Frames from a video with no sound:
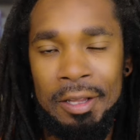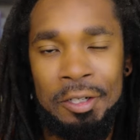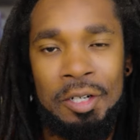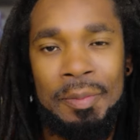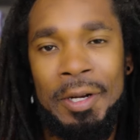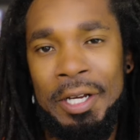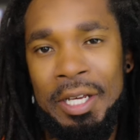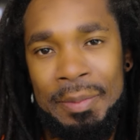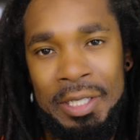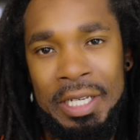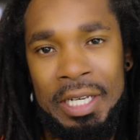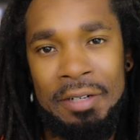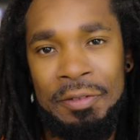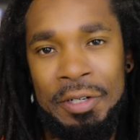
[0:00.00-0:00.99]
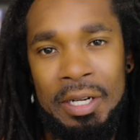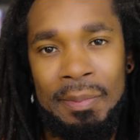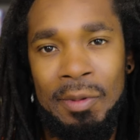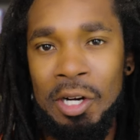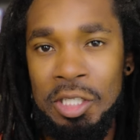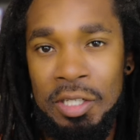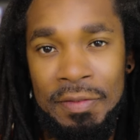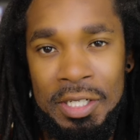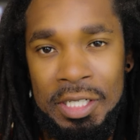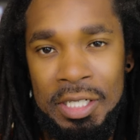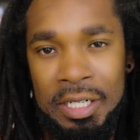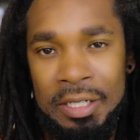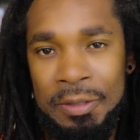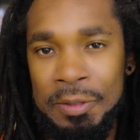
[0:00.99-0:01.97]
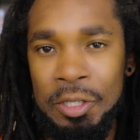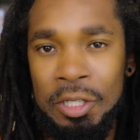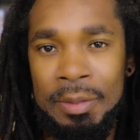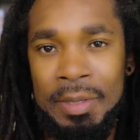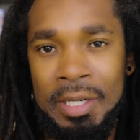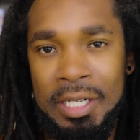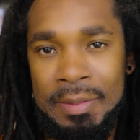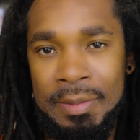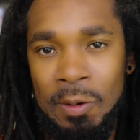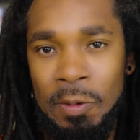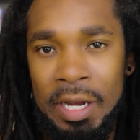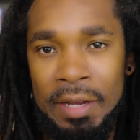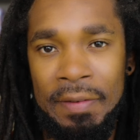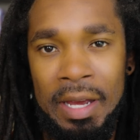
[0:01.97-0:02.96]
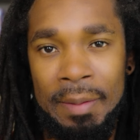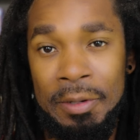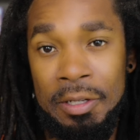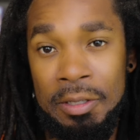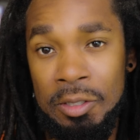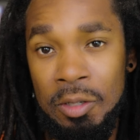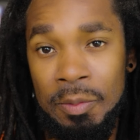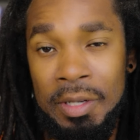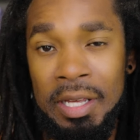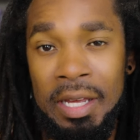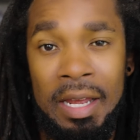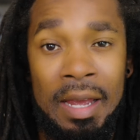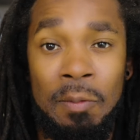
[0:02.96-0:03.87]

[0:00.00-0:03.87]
I learned about Emily Henry in March of this year, and it was only because my wife, Abigail, told me that